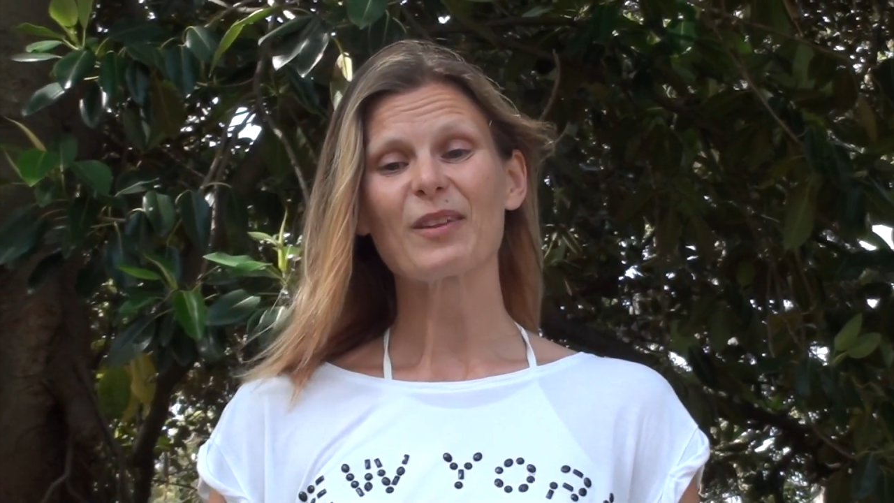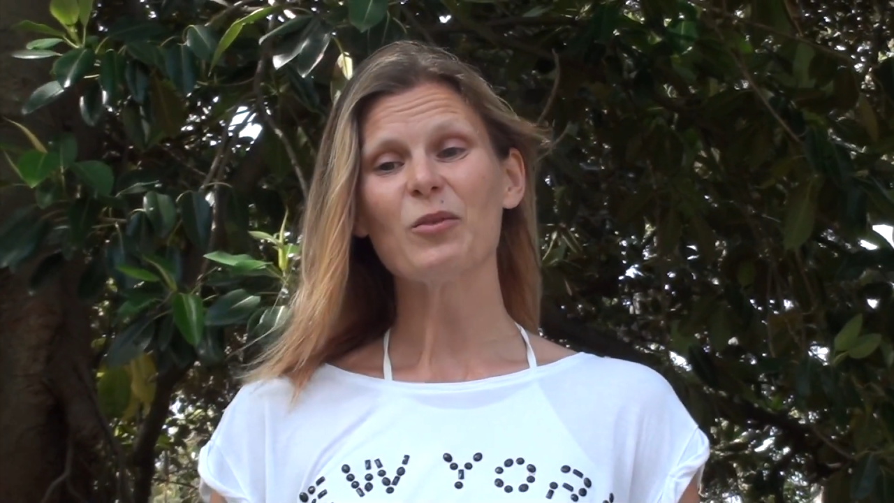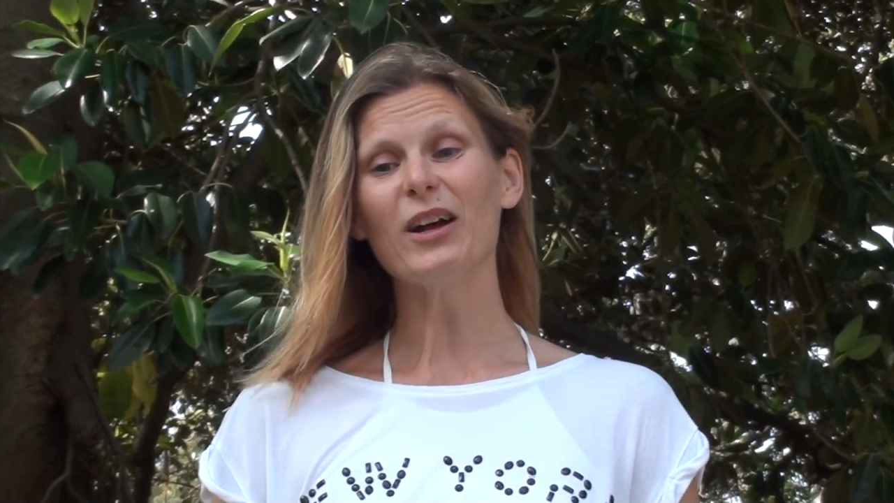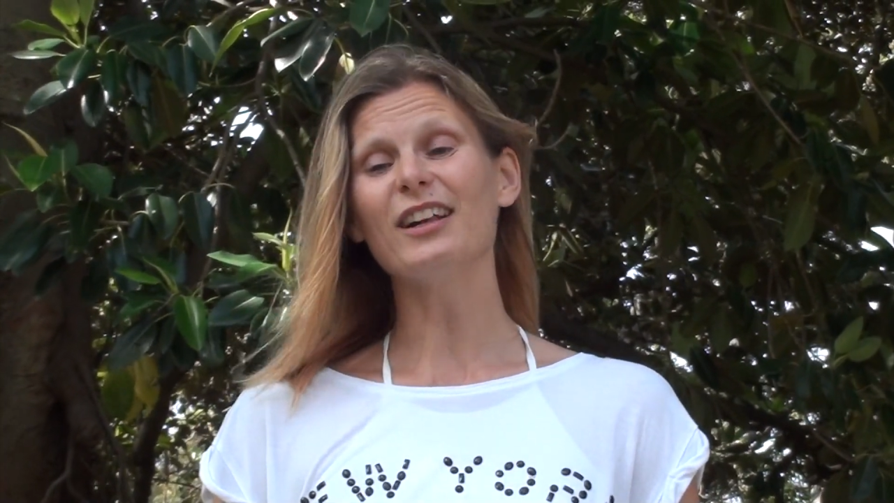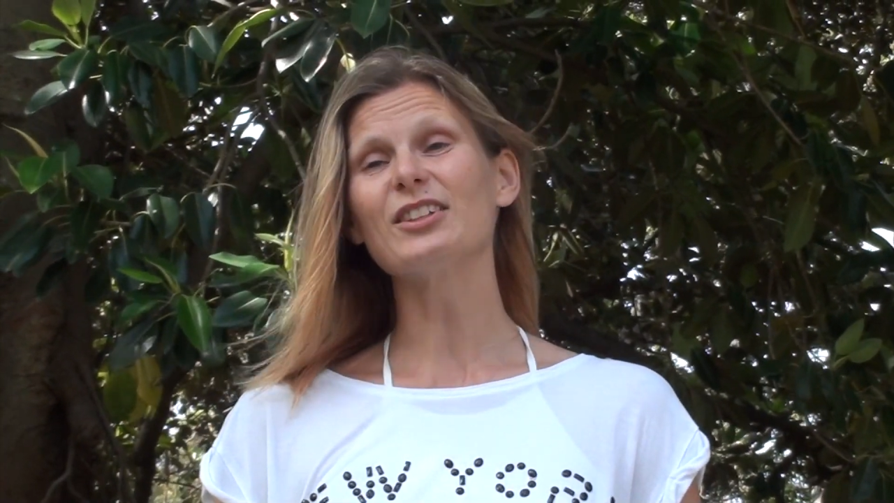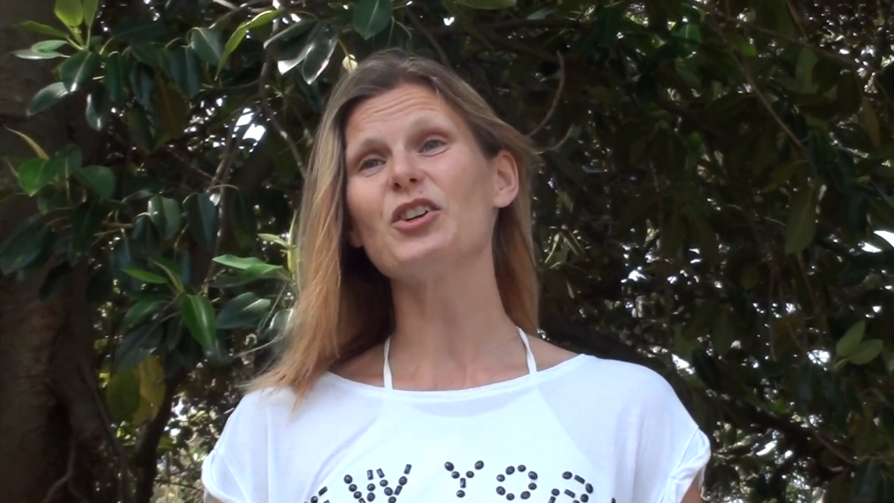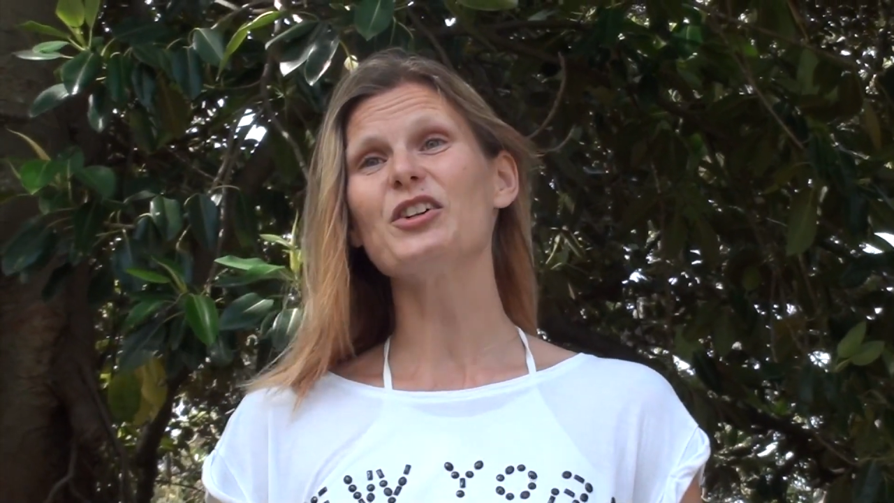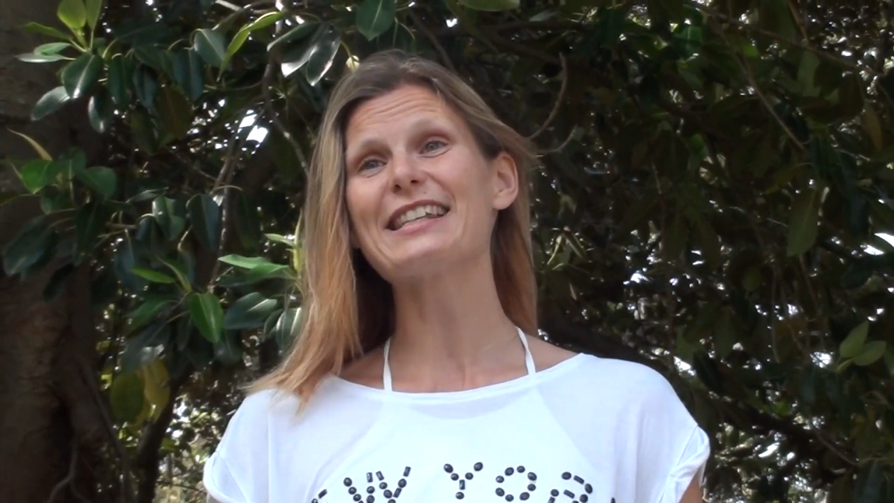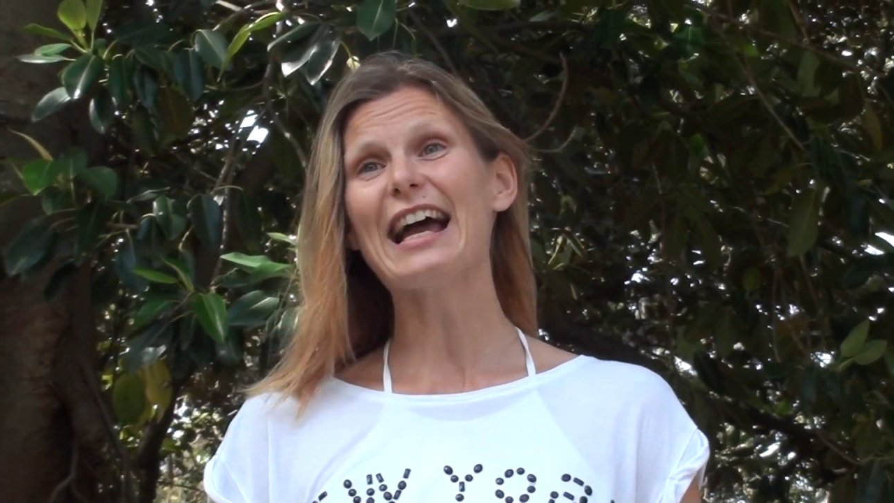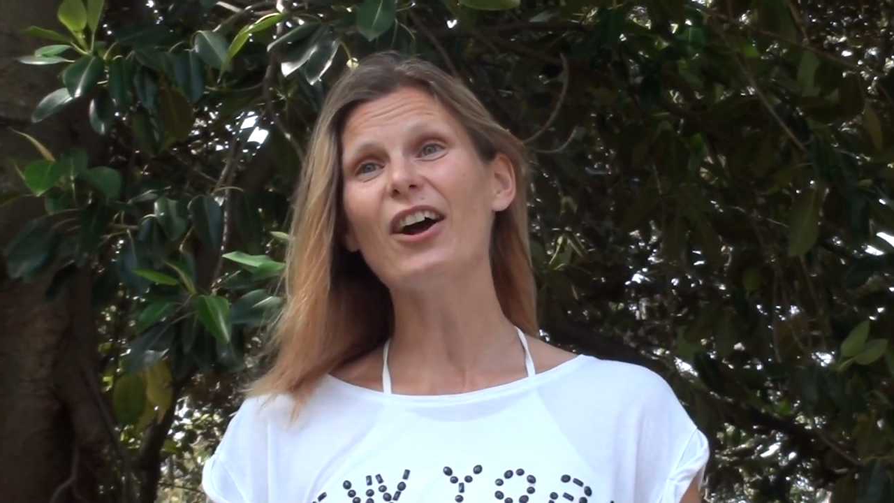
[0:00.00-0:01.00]
well,
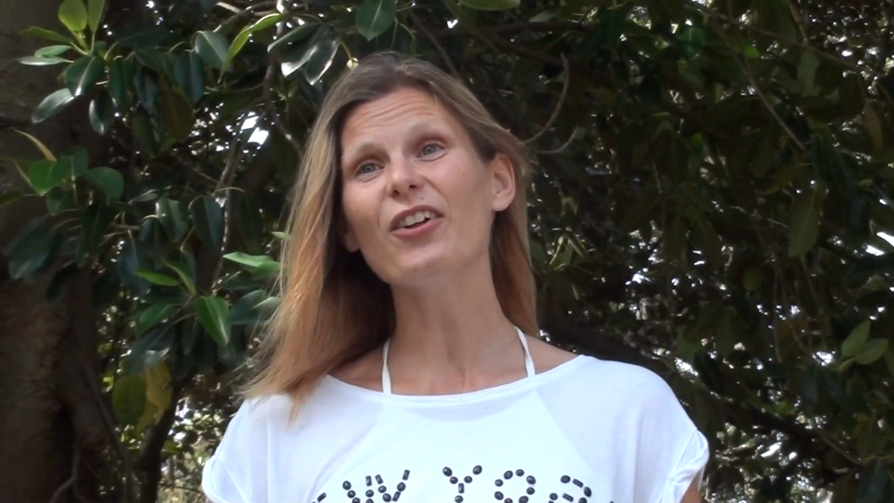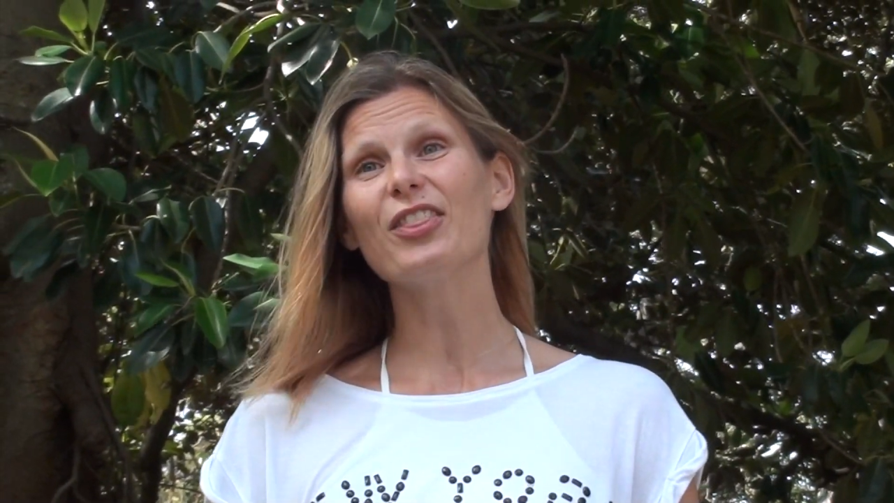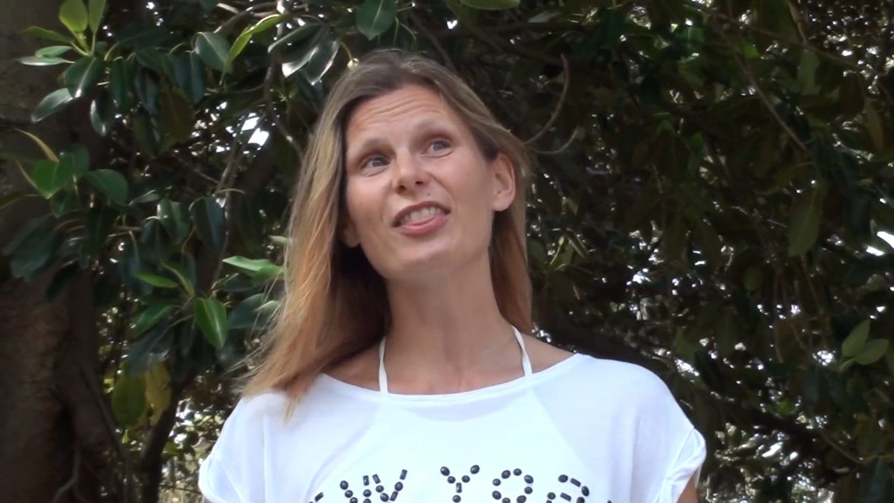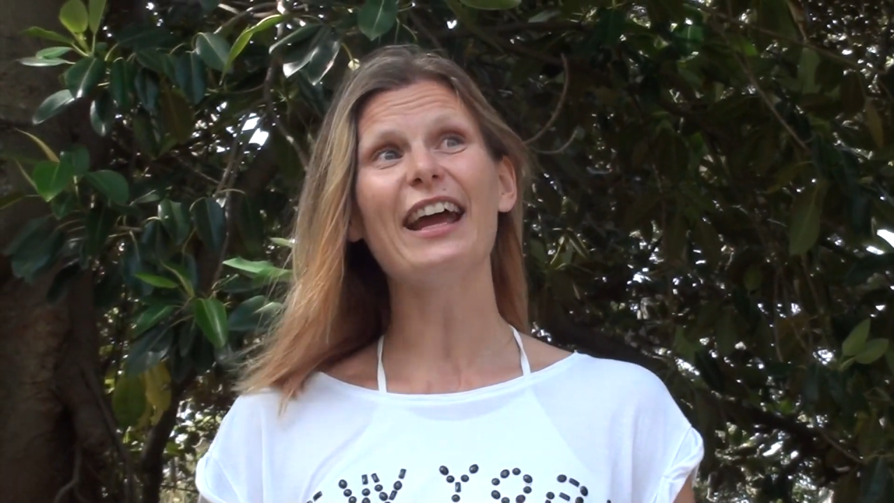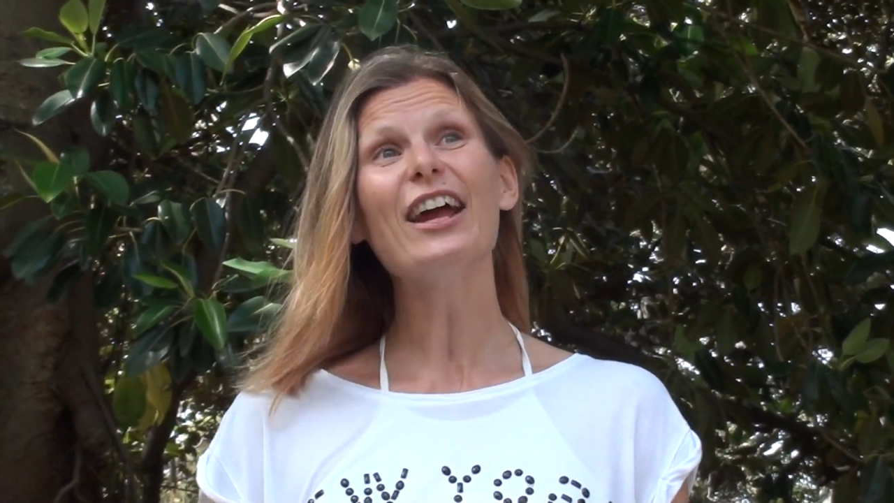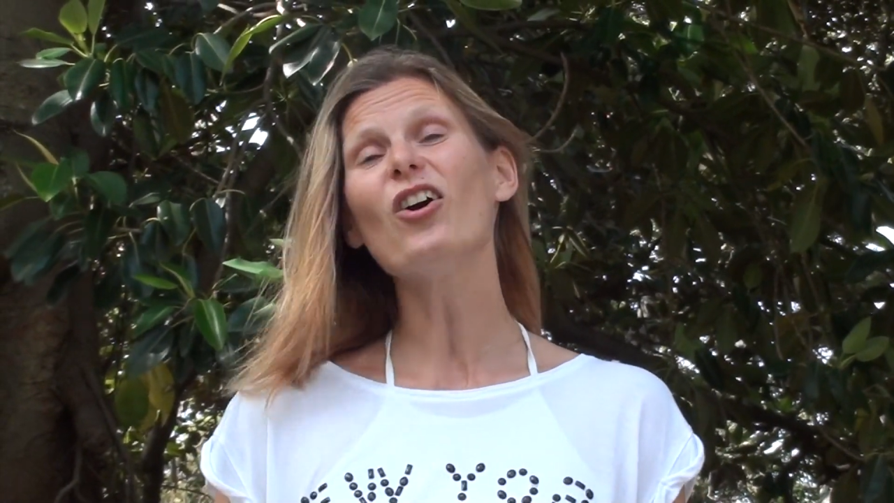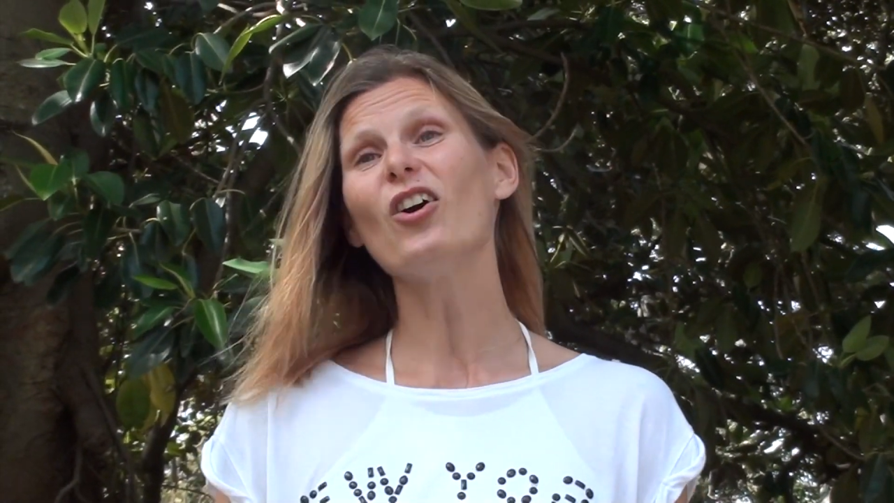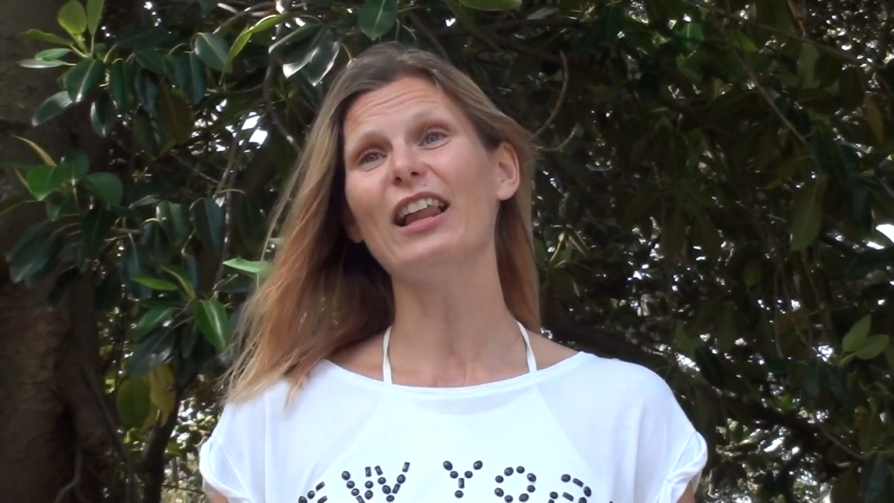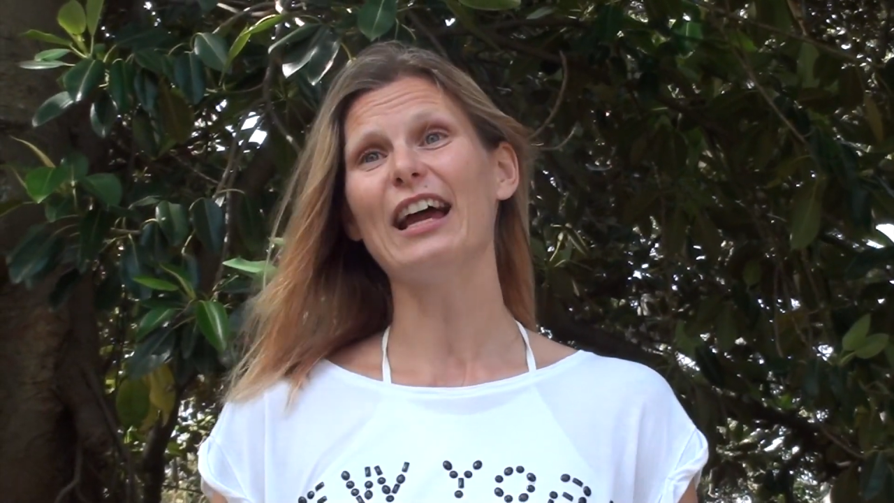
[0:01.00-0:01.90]
turns out they all